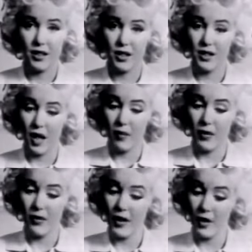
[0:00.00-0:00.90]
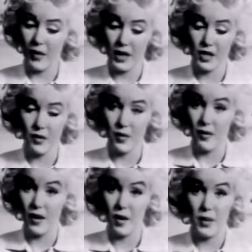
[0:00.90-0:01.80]
She's helped me very much from the
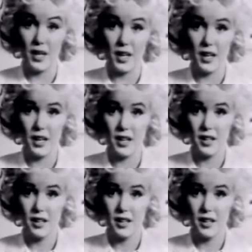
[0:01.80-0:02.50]
very beginning.